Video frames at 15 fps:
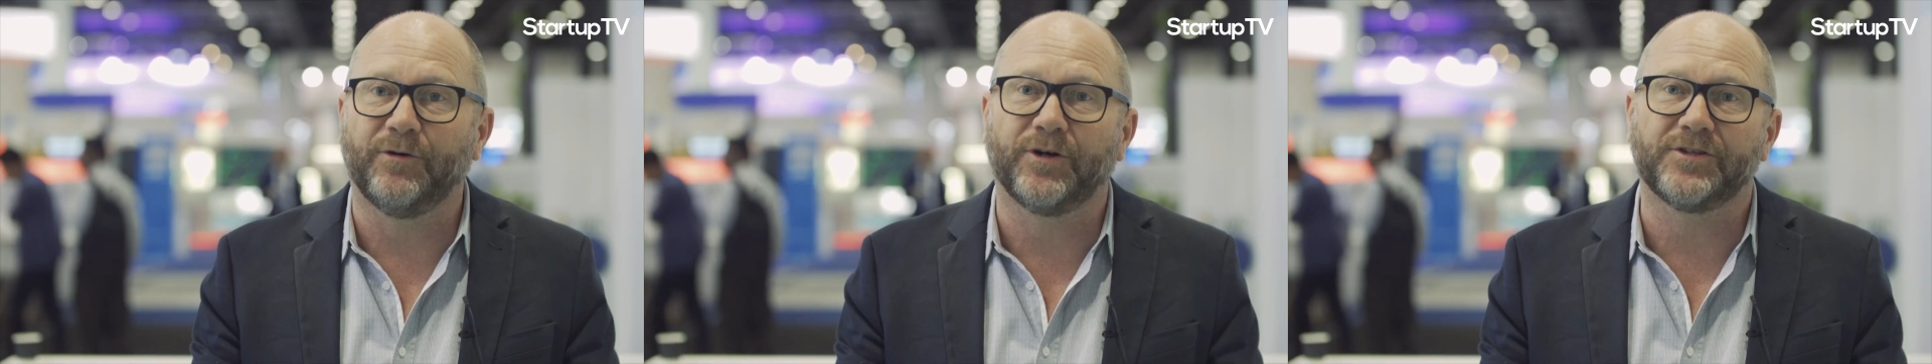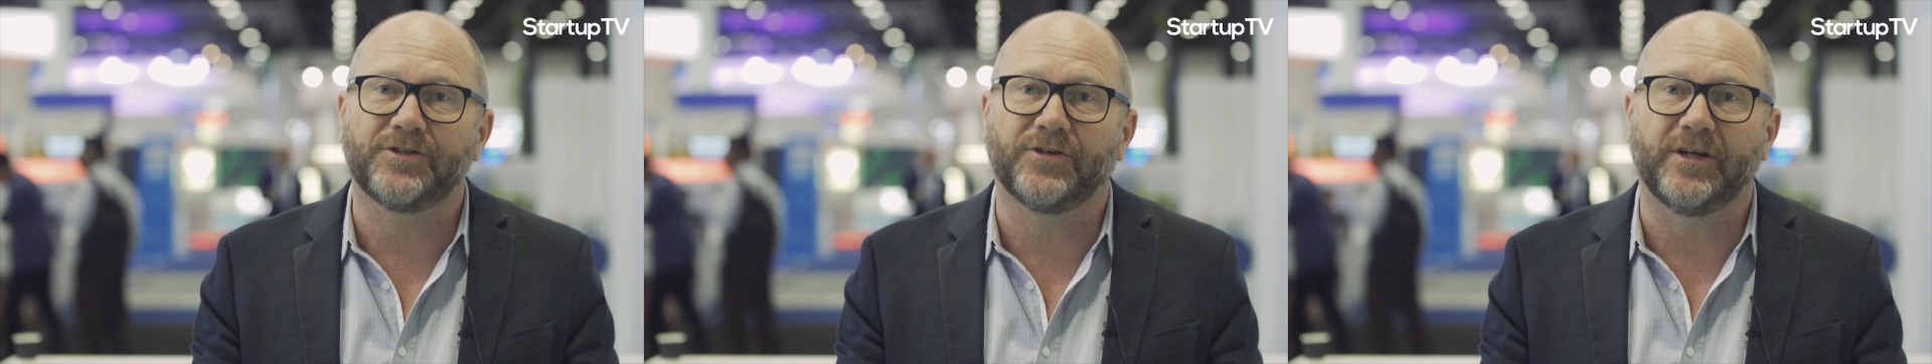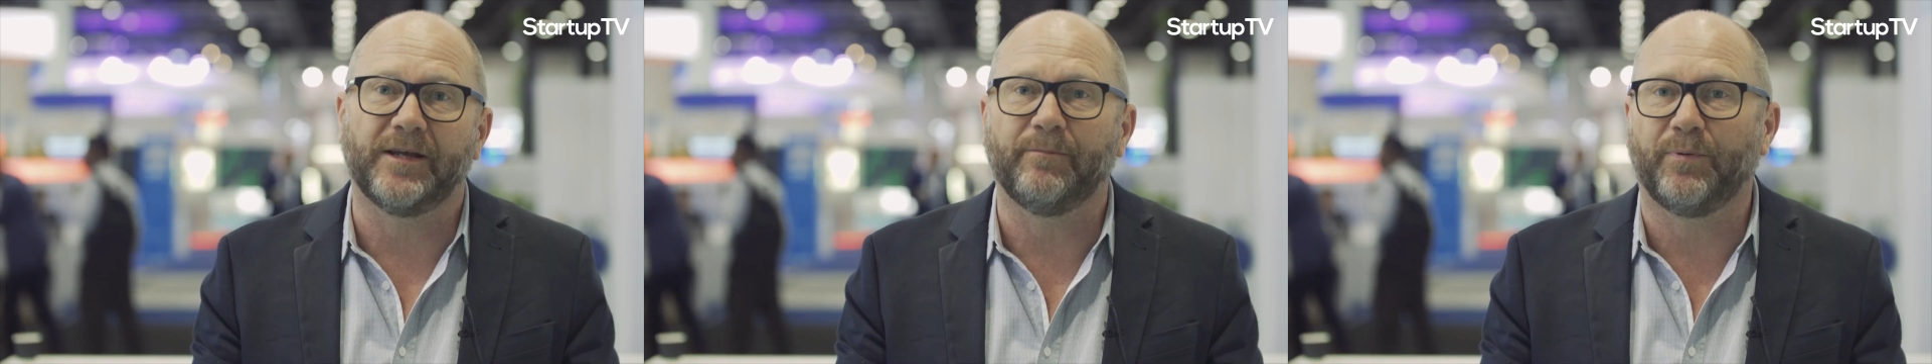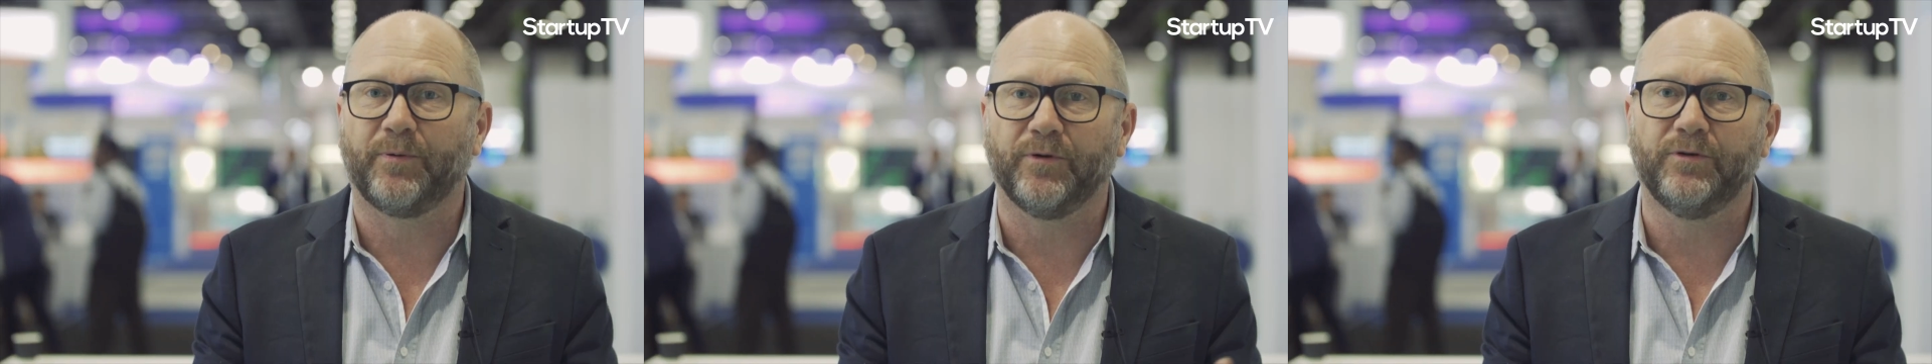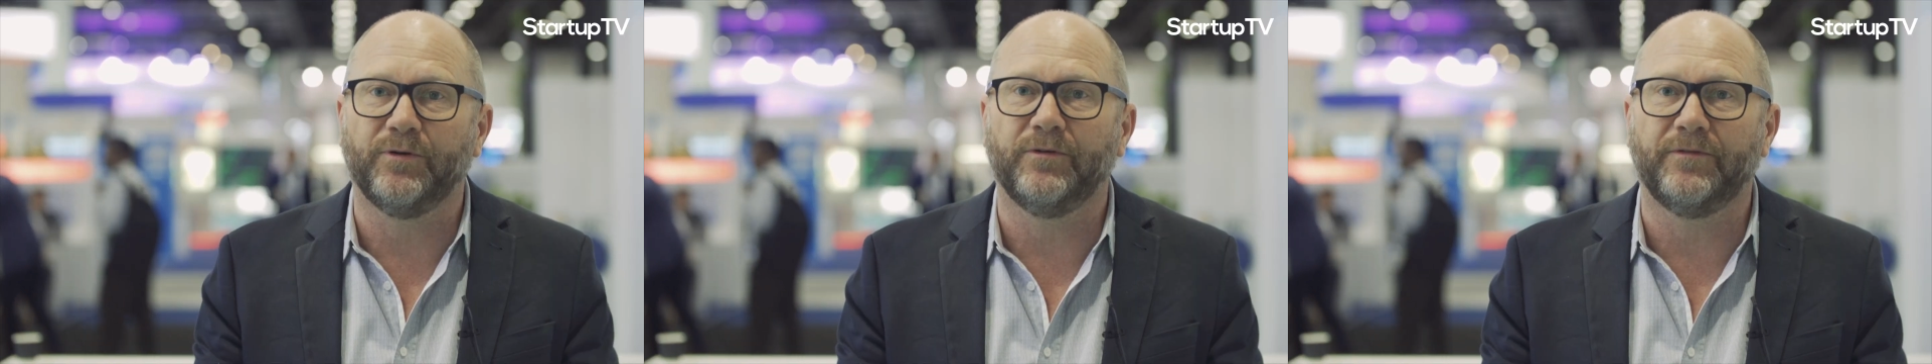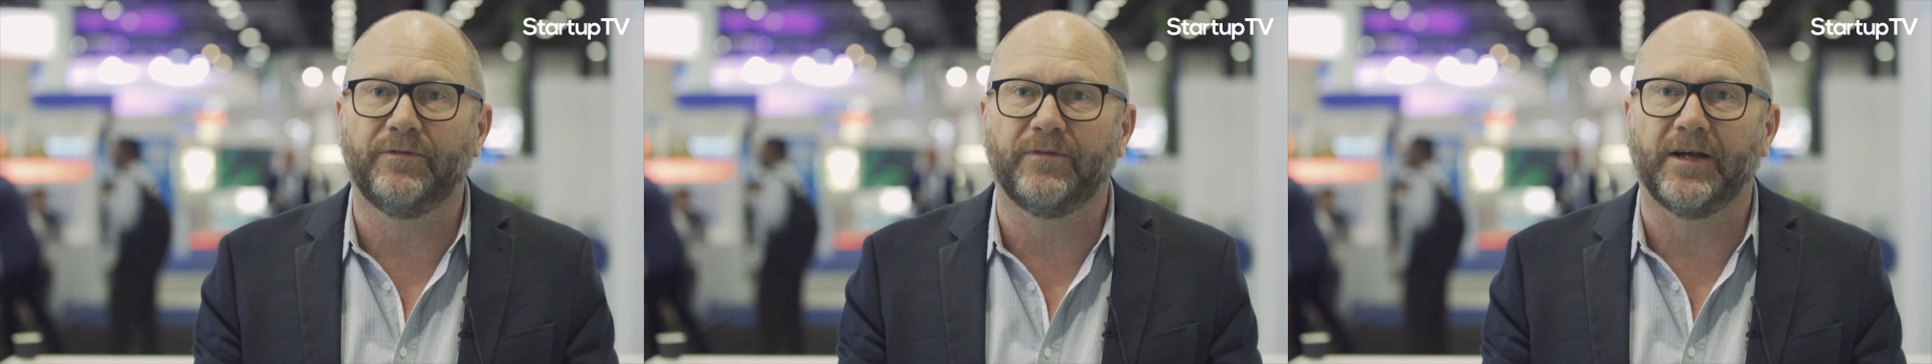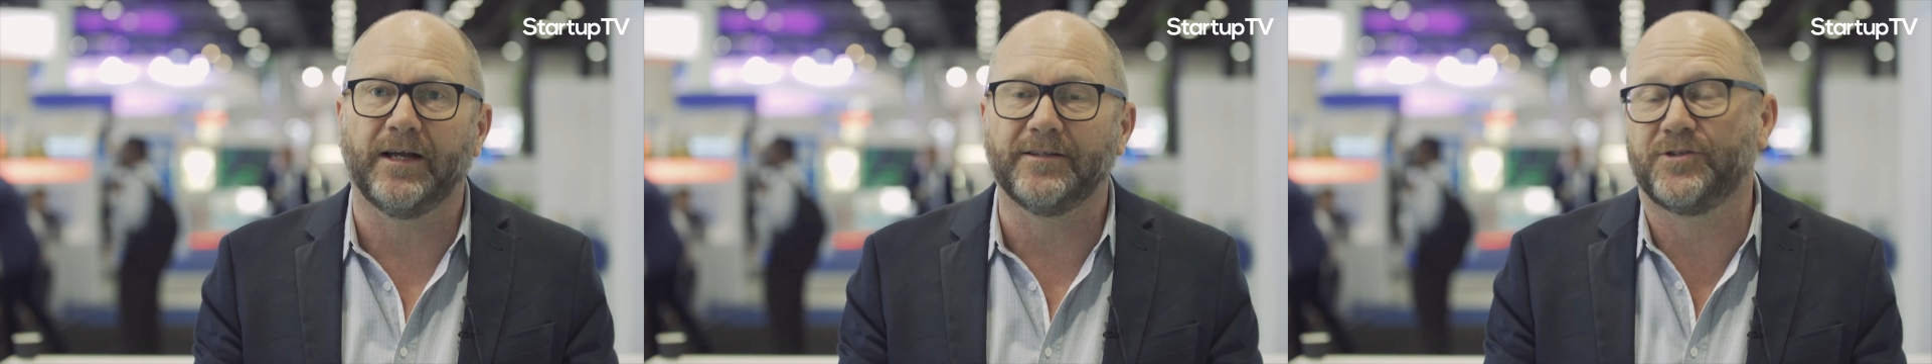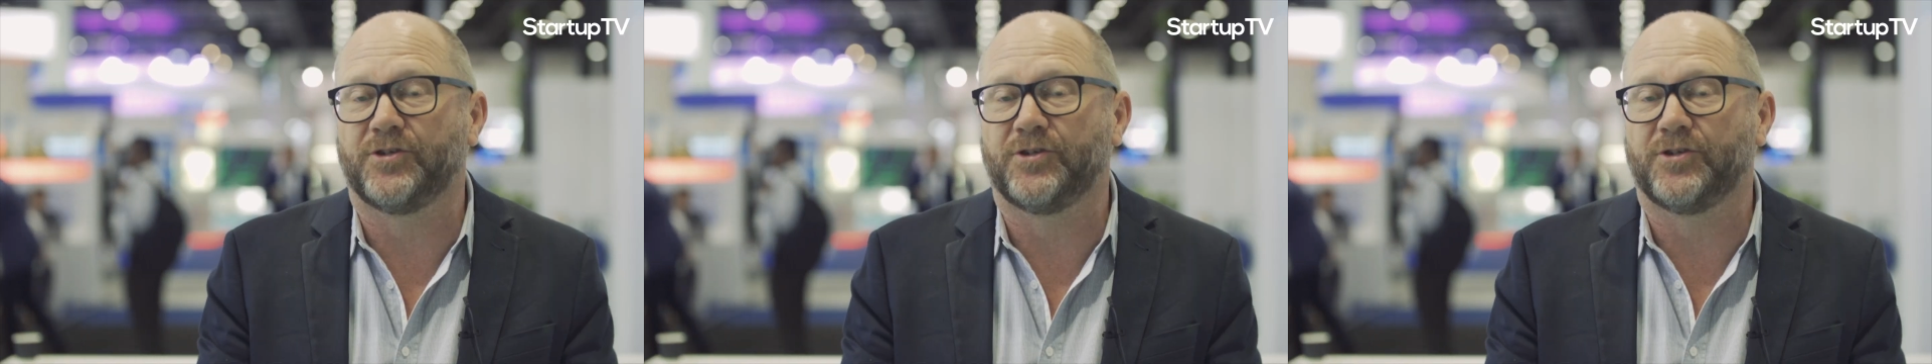order to improve, uh,